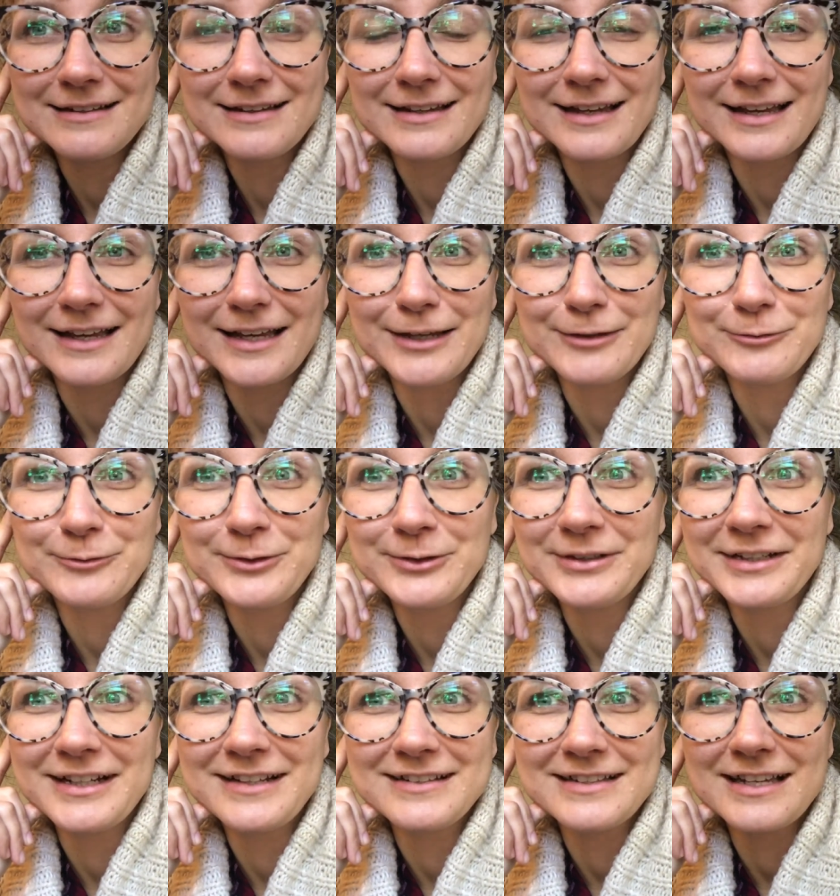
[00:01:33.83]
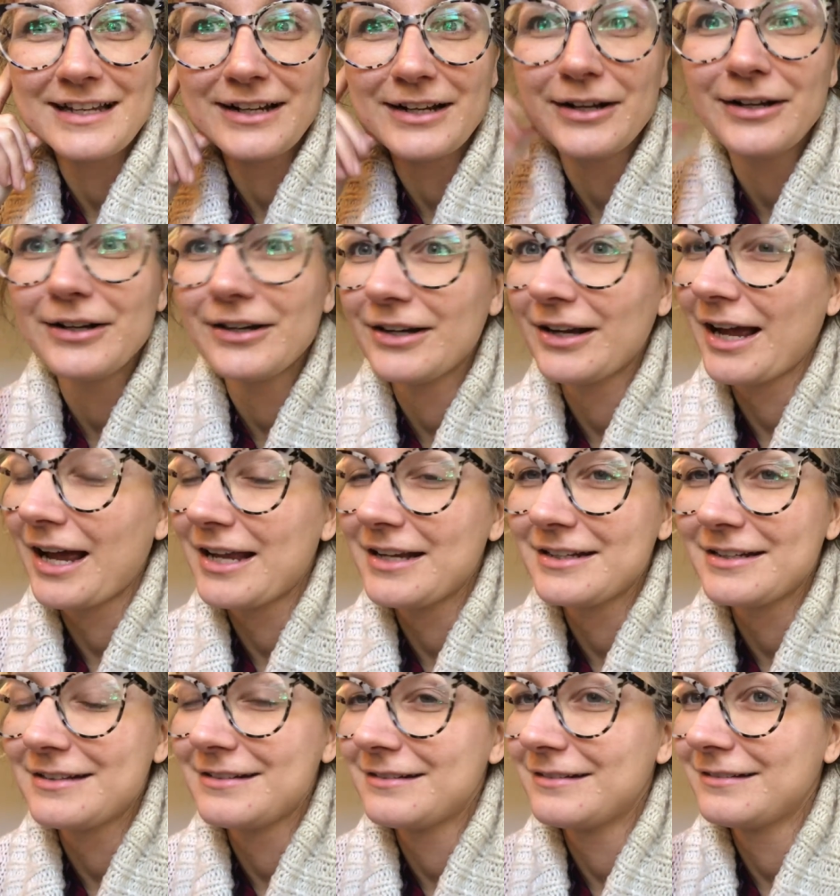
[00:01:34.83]
A few days later, I
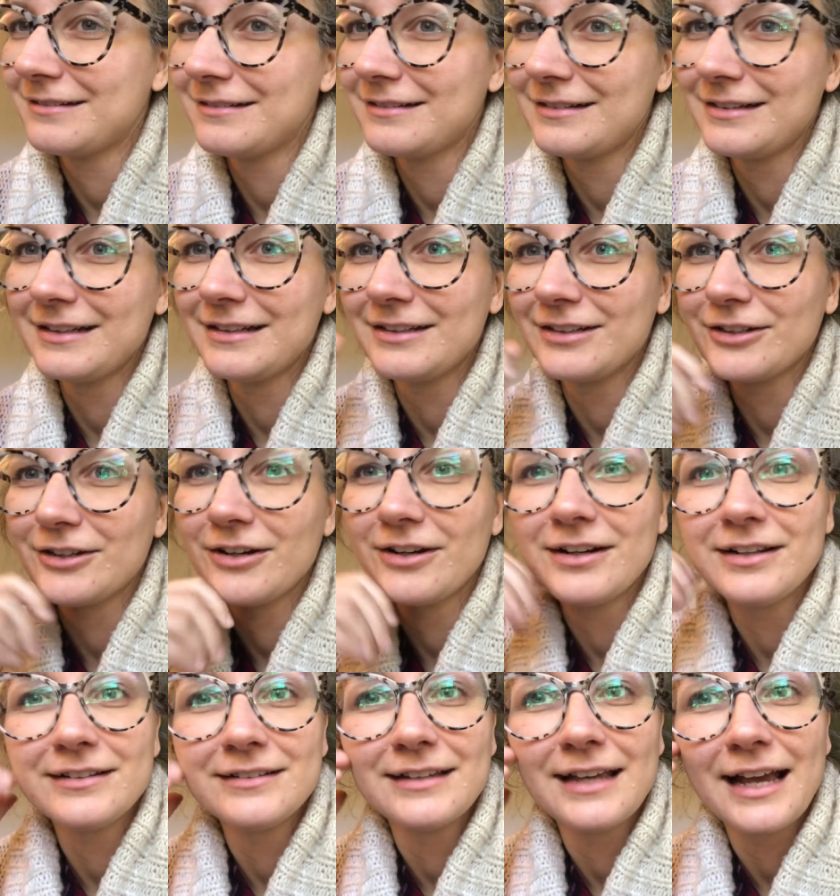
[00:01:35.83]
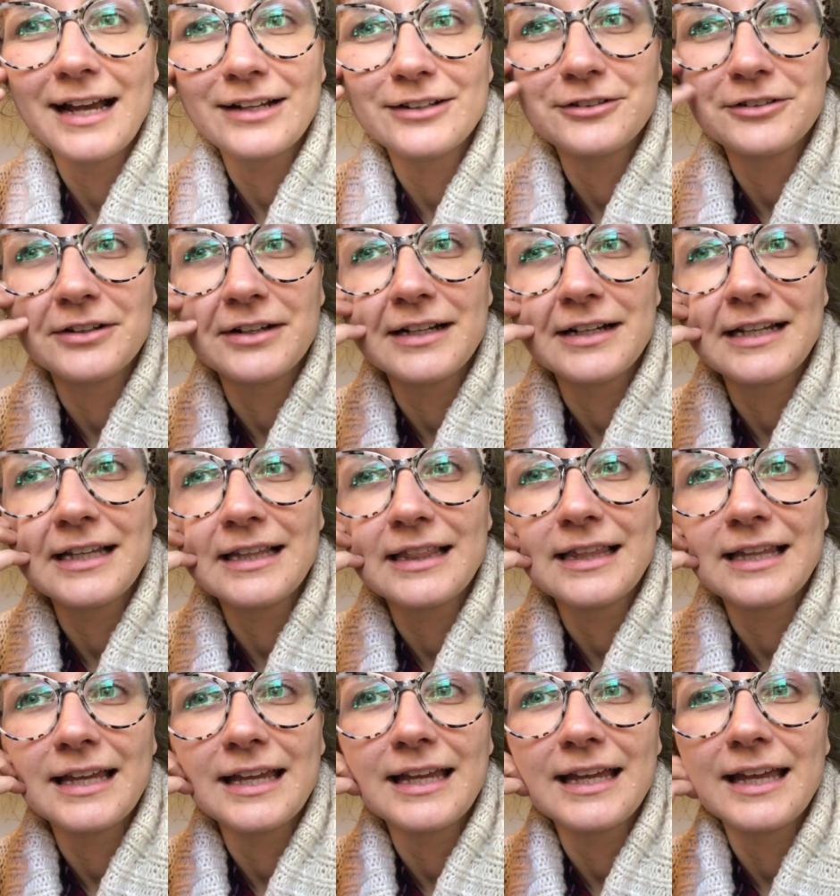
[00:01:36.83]
didn't contact or
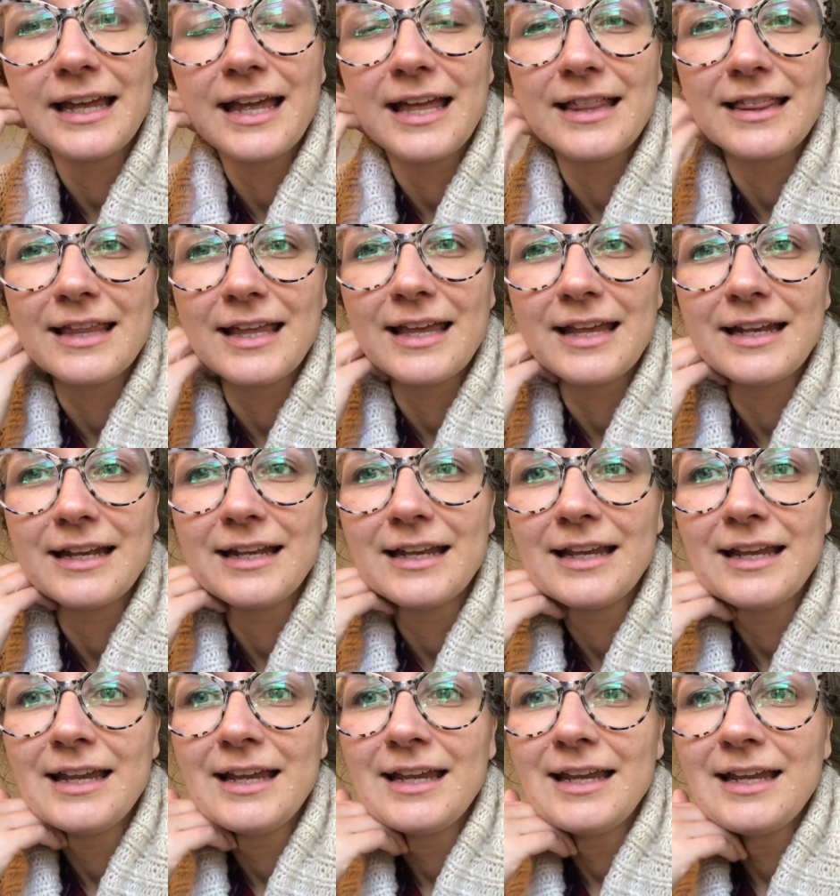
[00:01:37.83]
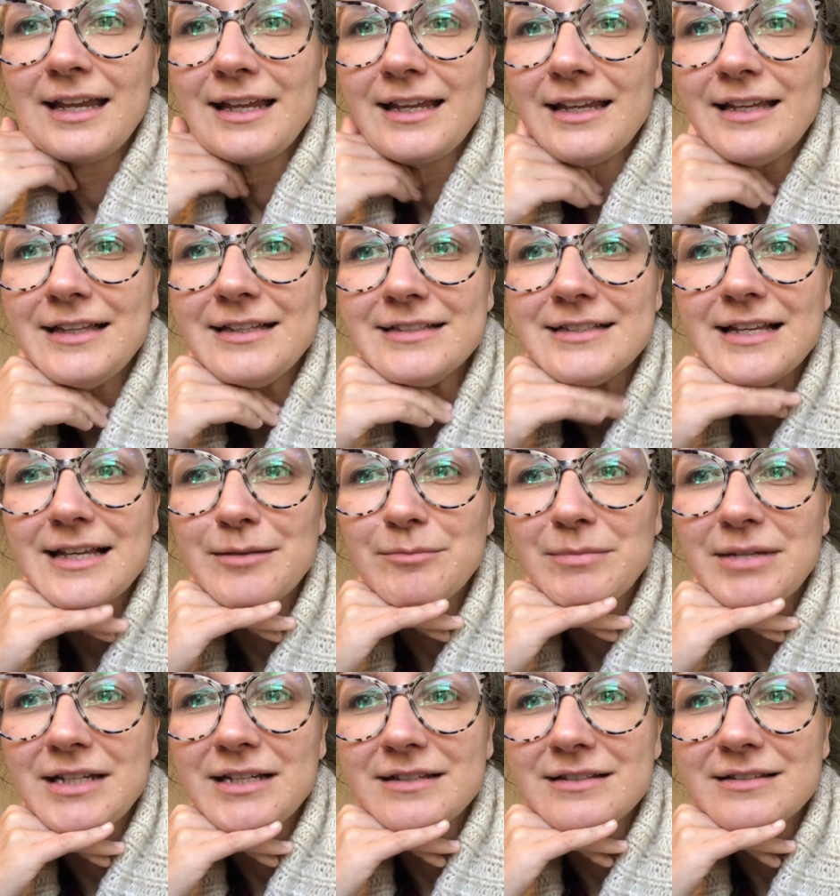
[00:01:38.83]
anything, and then he sent
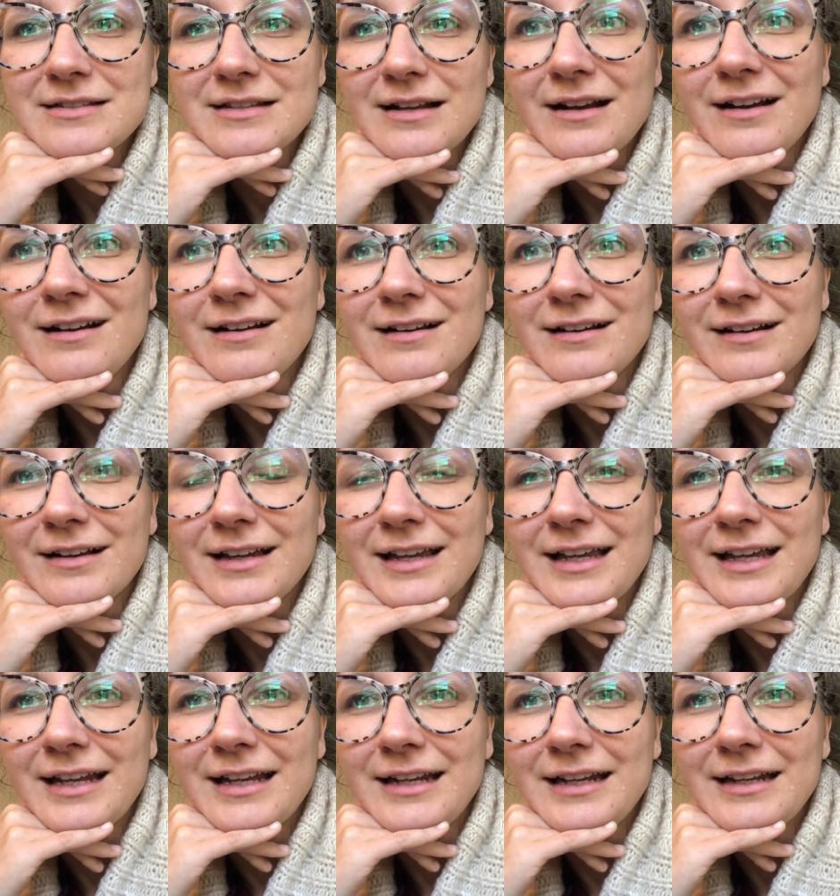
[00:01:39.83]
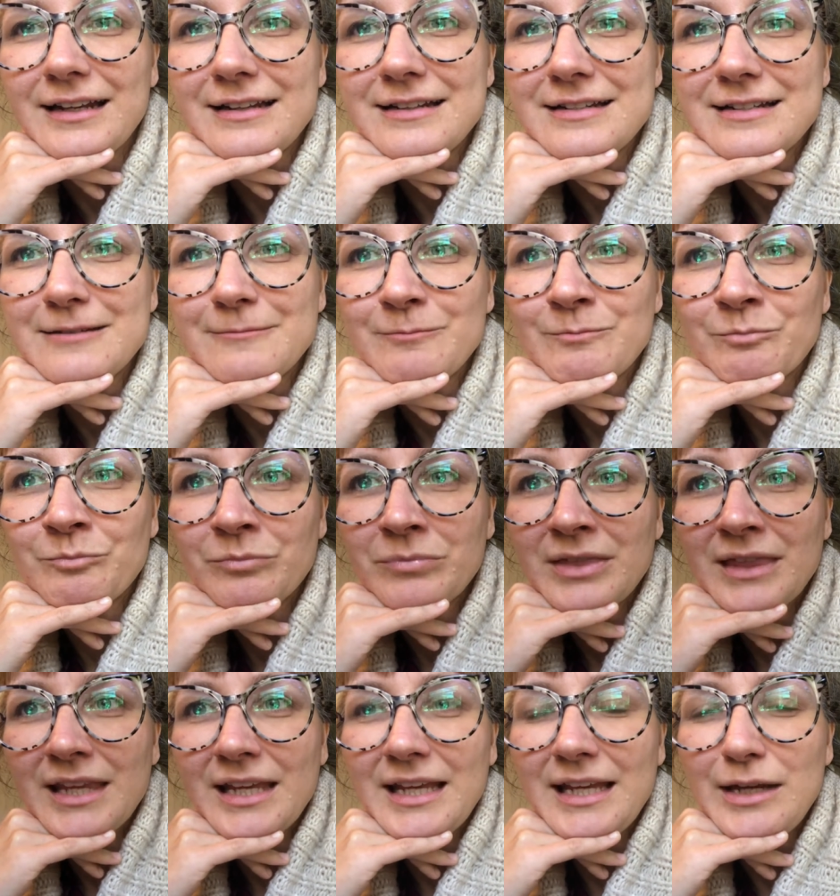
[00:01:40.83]
me a song, and
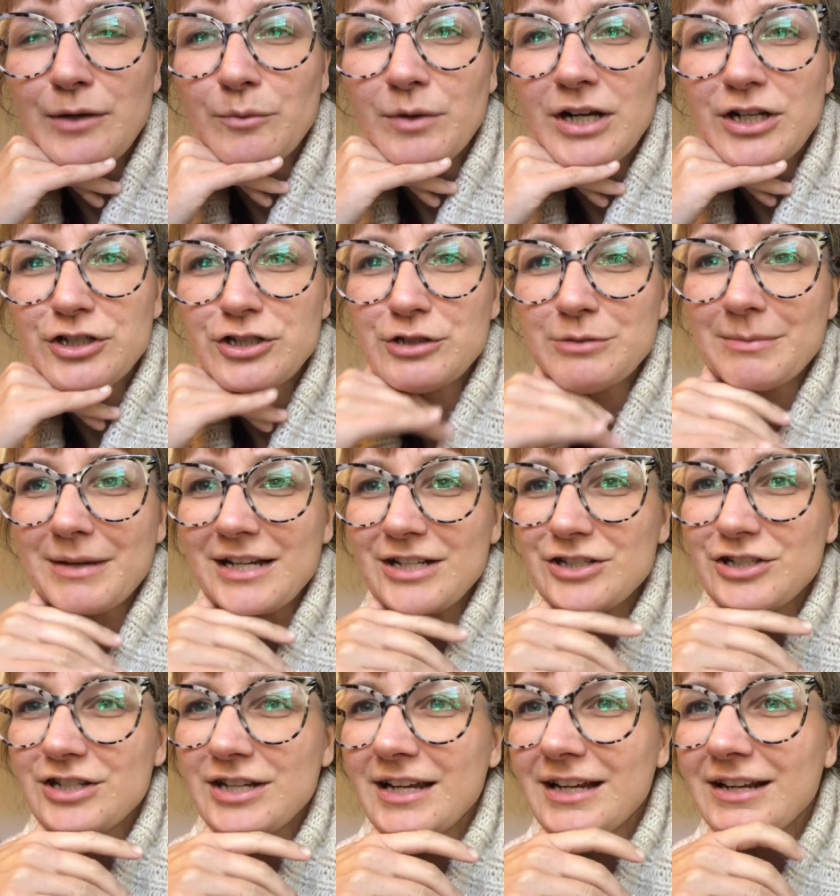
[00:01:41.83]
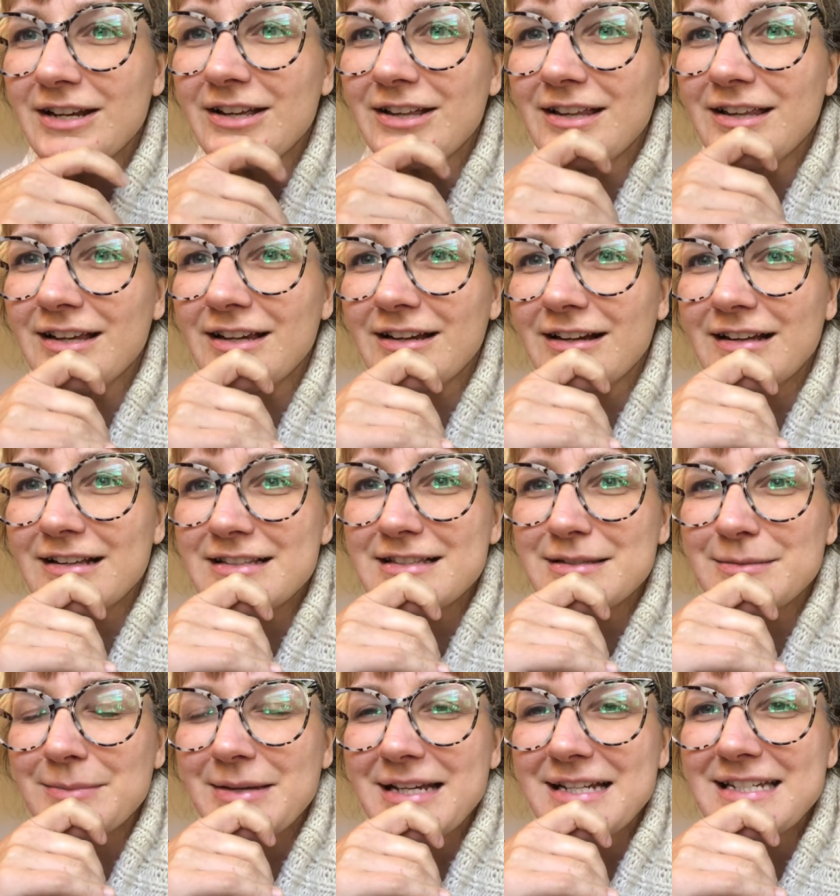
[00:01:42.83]
he watched my channel and got
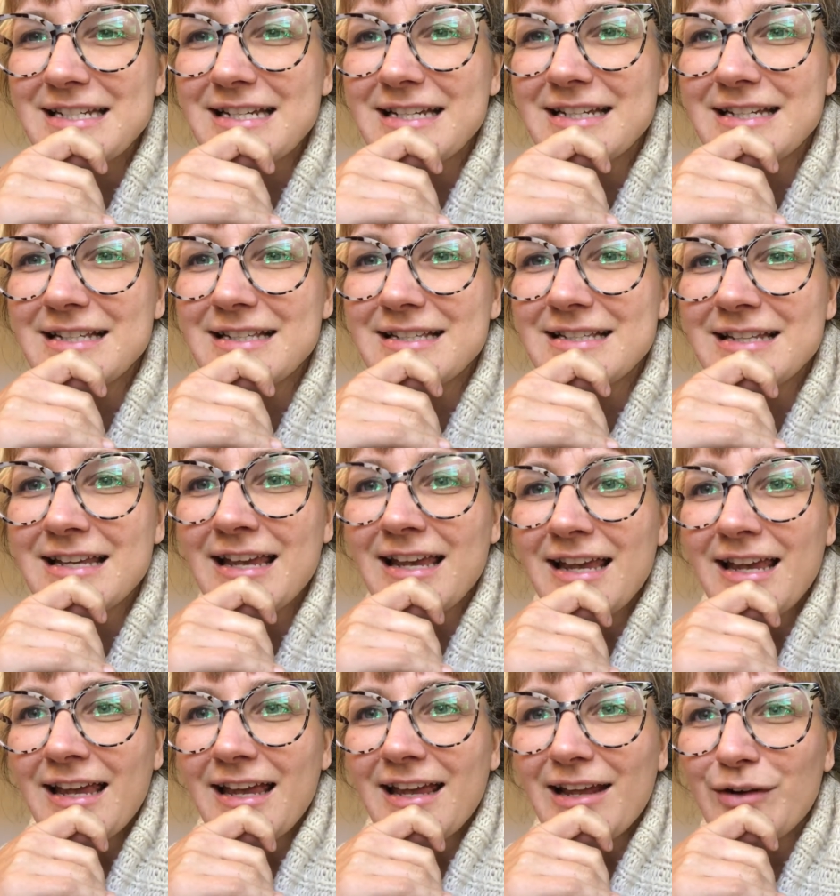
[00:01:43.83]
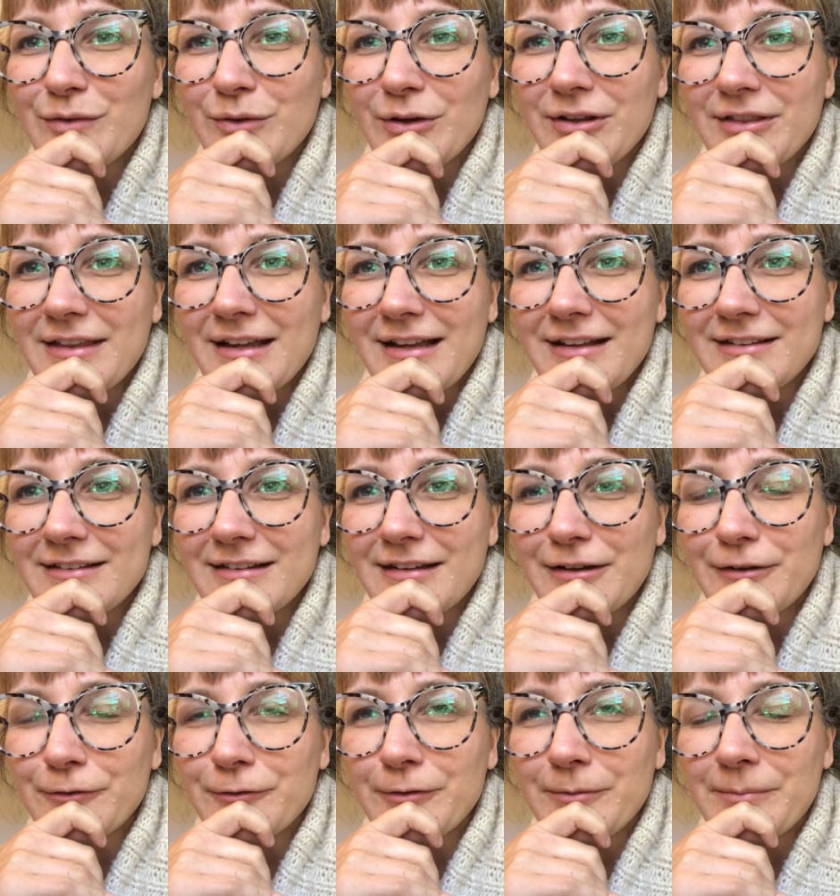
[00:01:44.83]
some ideas and wrote that
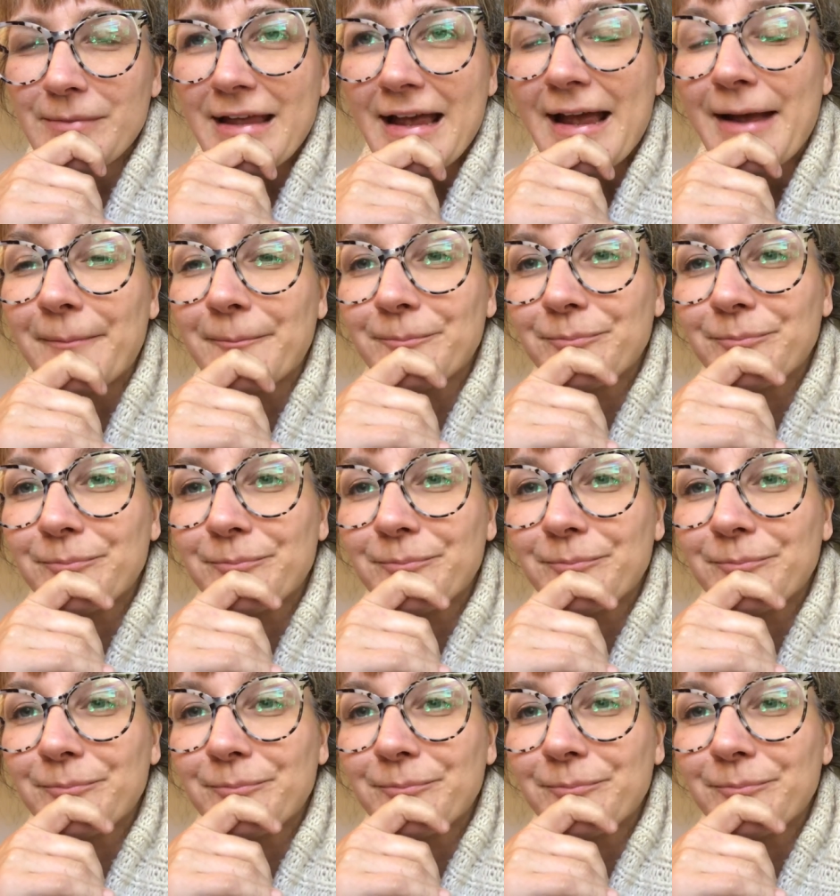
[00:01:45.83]
song from that.